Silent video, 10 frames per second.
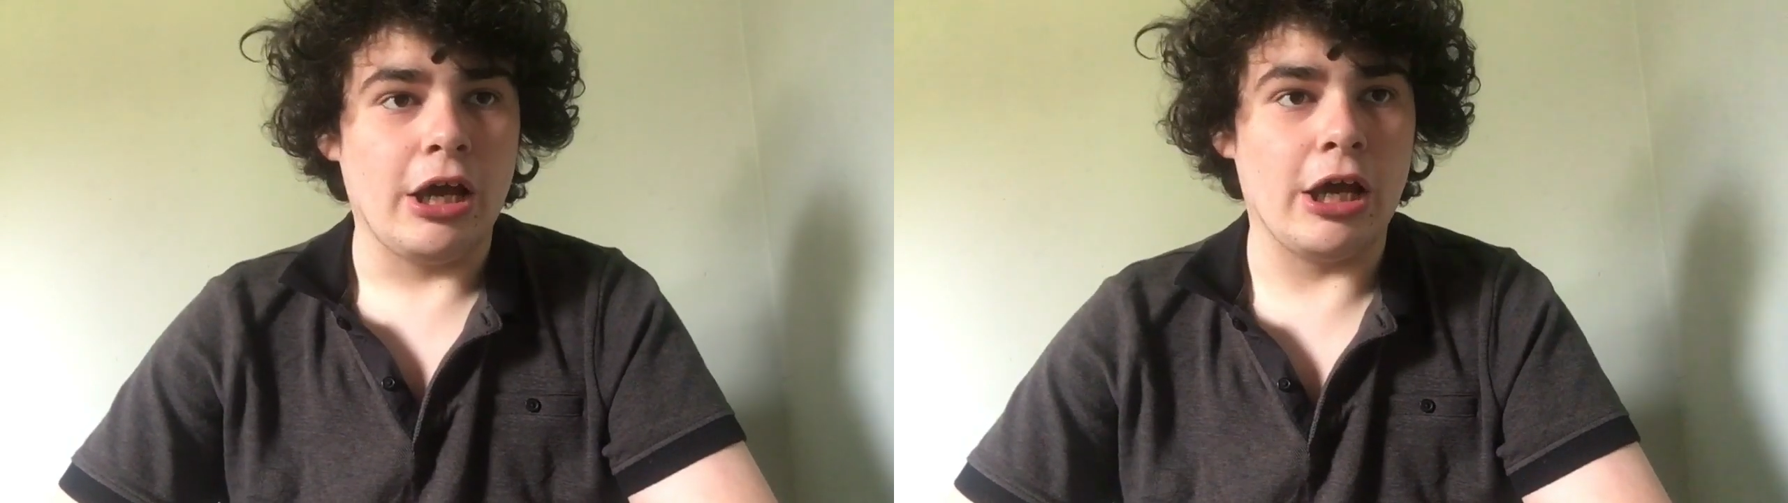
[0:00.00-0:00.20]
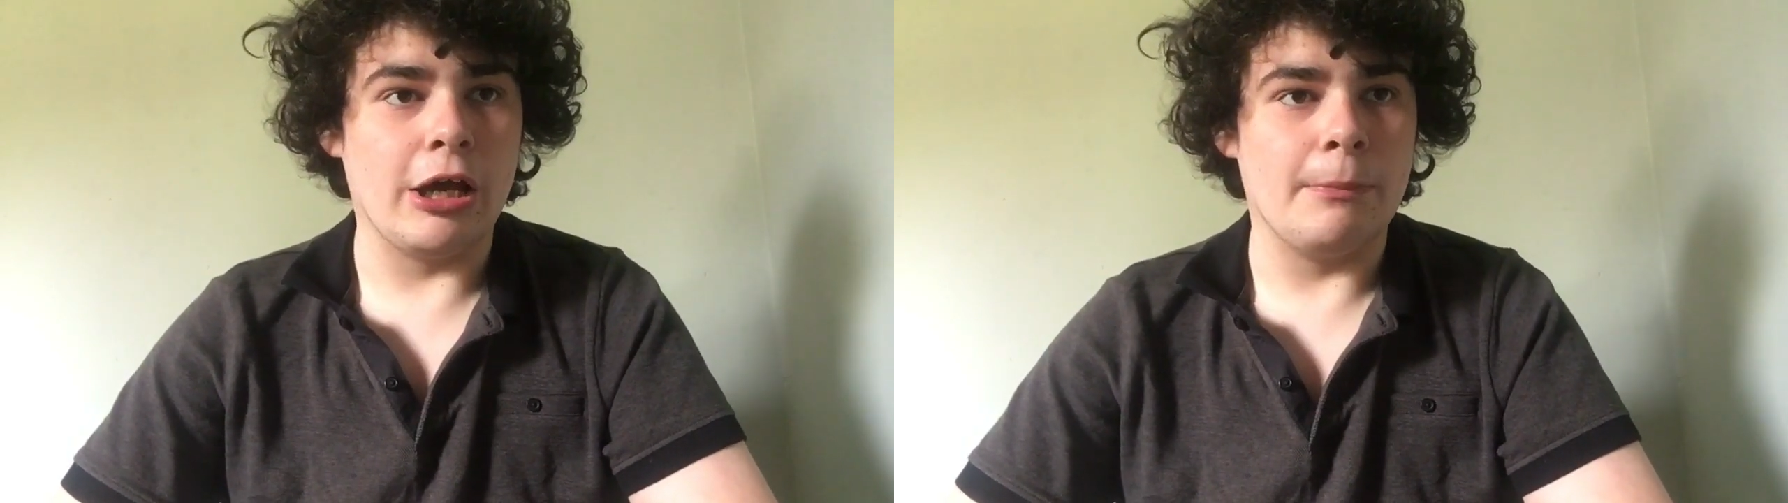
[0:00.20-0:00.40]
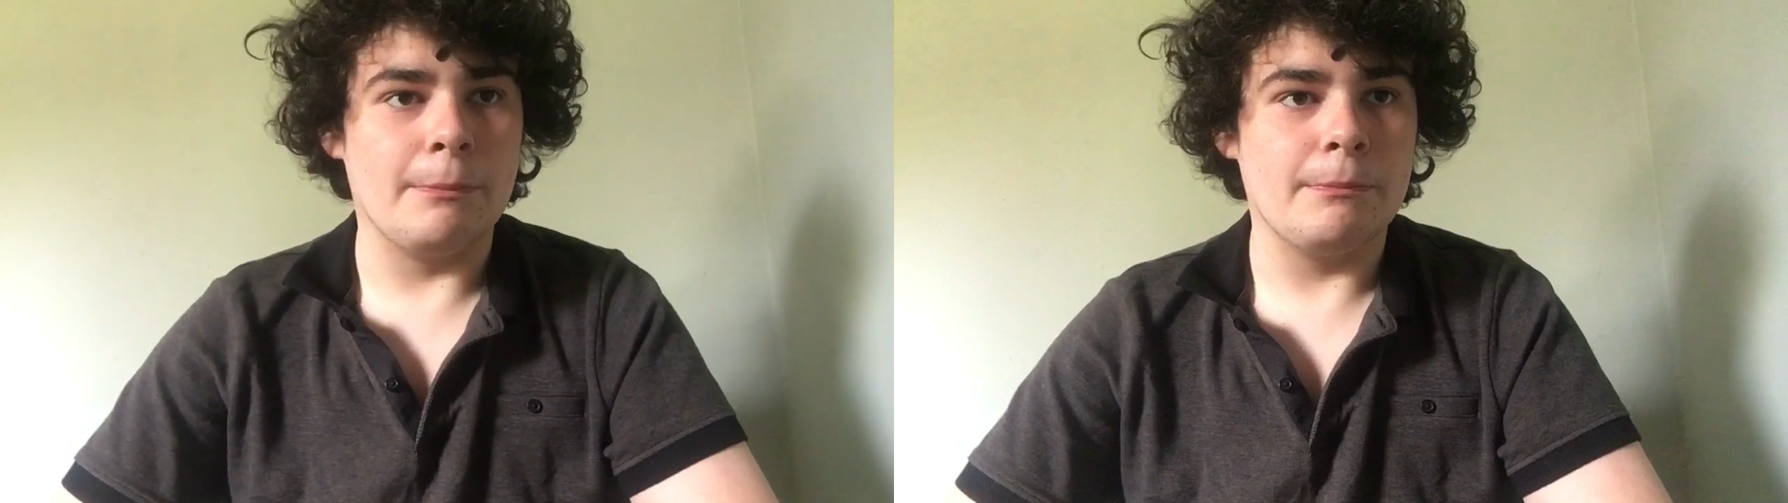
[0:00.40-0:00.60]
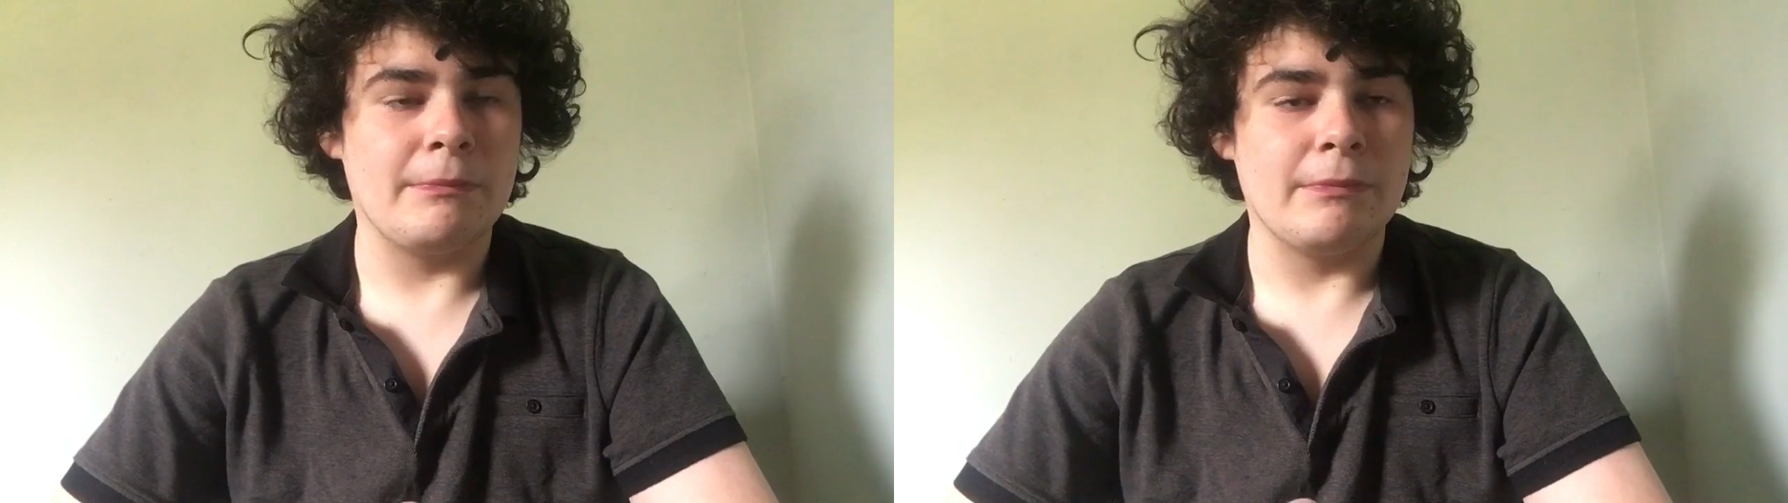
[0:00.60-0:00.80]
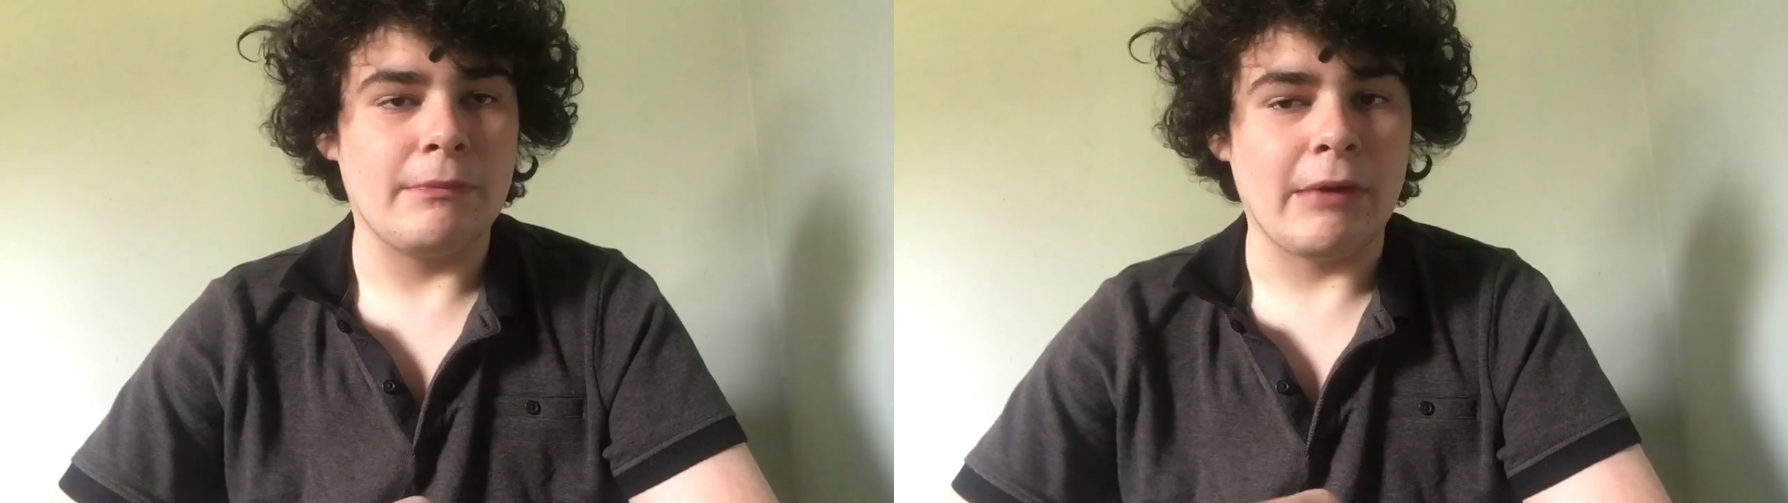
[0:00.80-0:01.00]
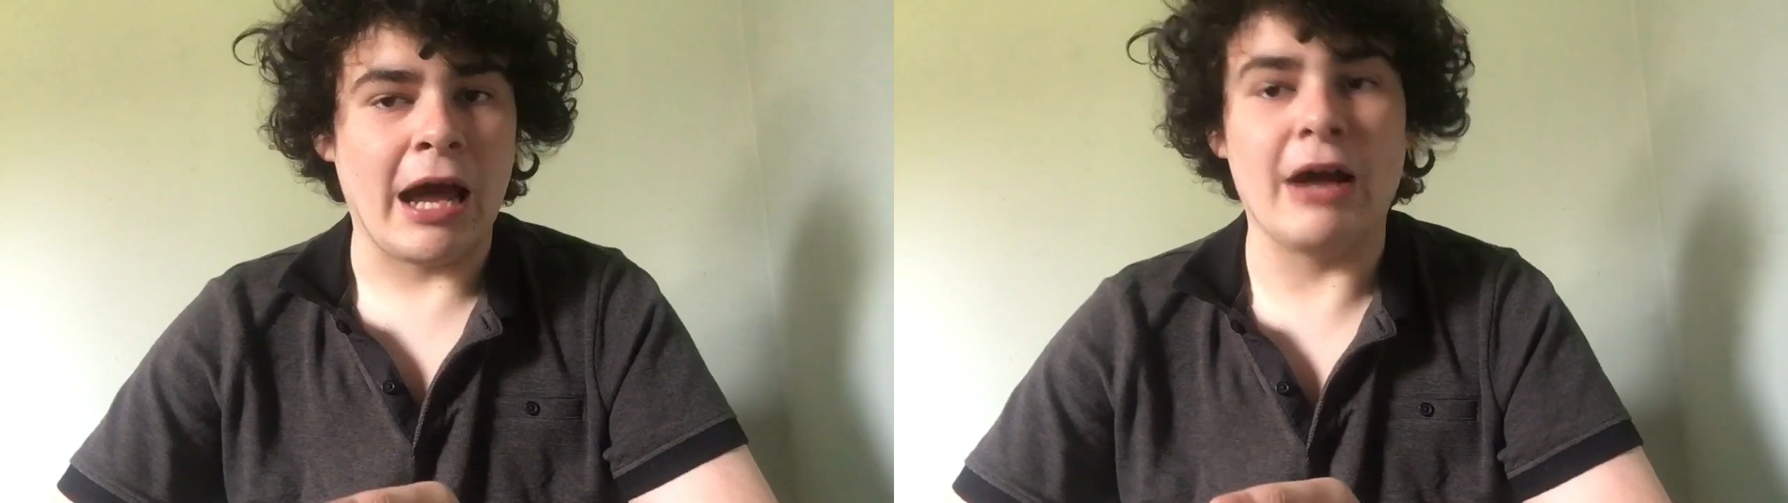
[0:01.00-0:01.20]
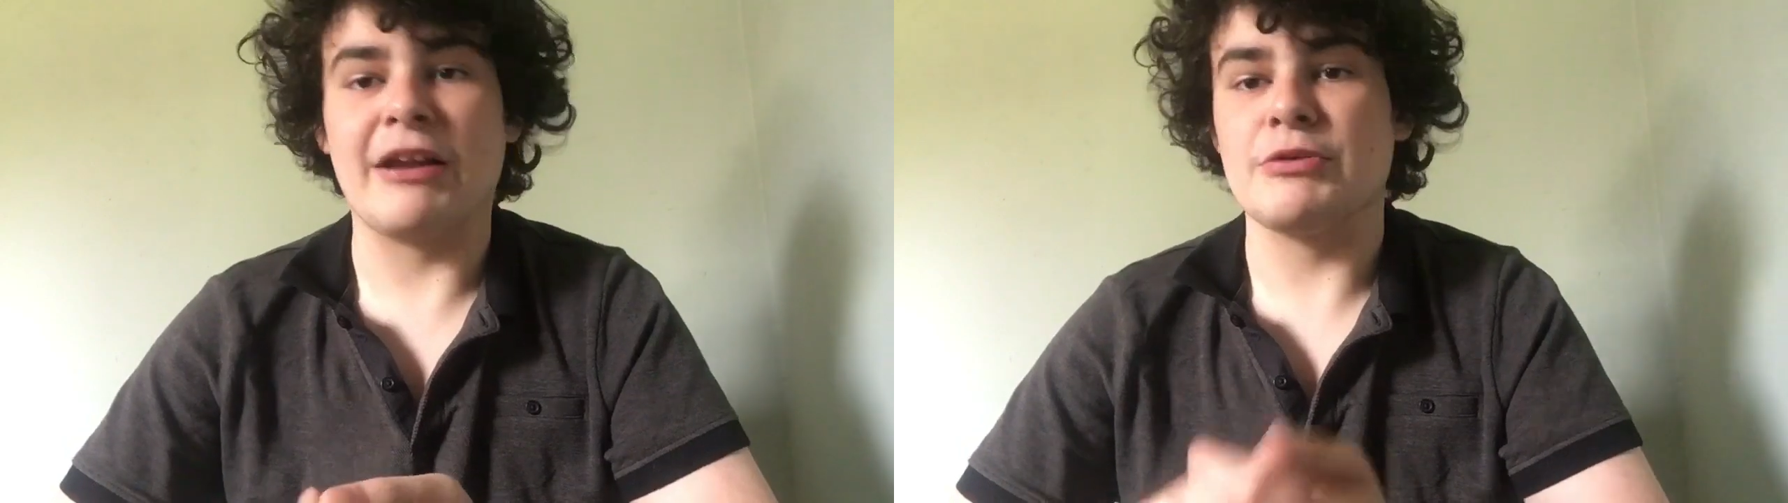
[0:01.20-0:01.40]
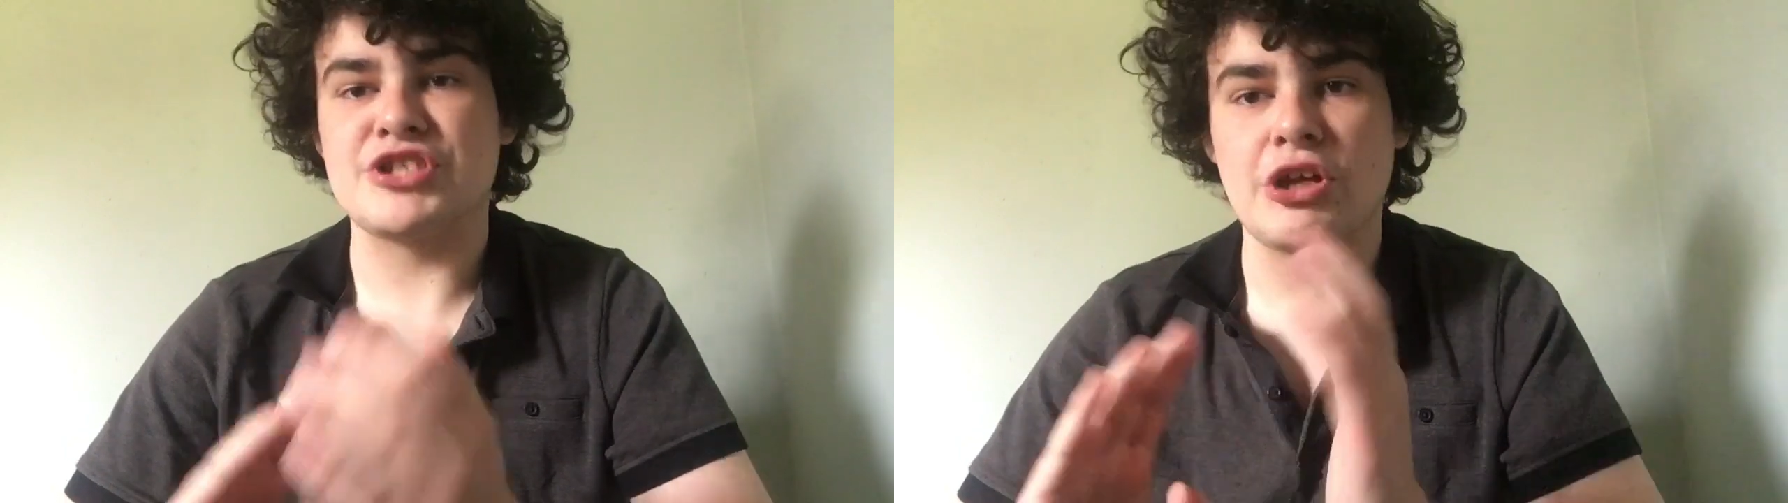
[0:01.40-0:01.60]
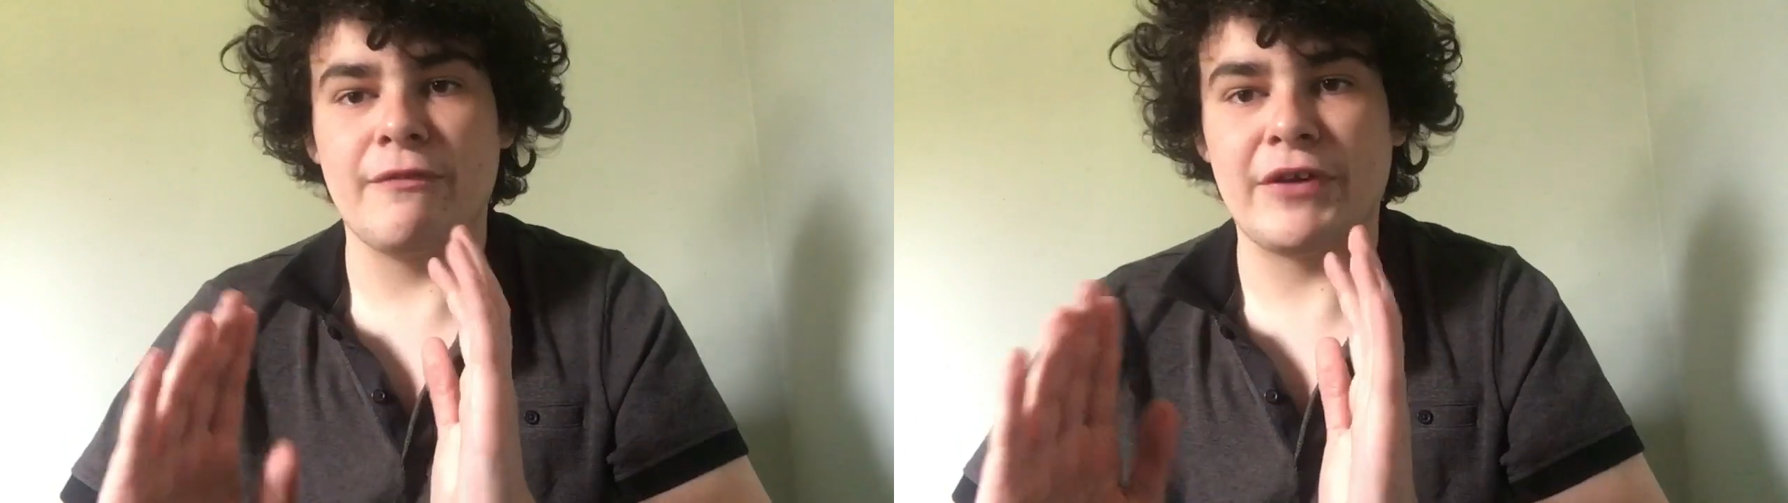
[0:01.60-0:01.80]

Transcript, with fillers: um, how there was no